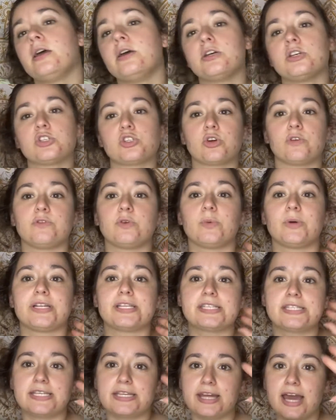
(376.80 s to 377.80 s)
So if you want
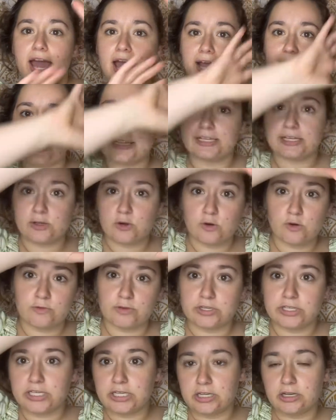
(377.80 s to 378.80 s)
to see that, click over
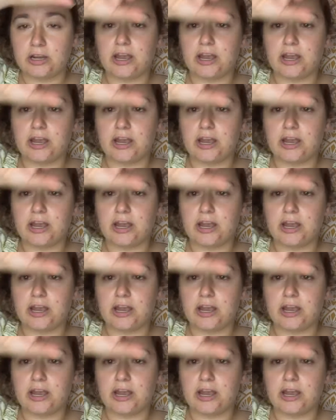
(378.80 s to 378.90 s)
here.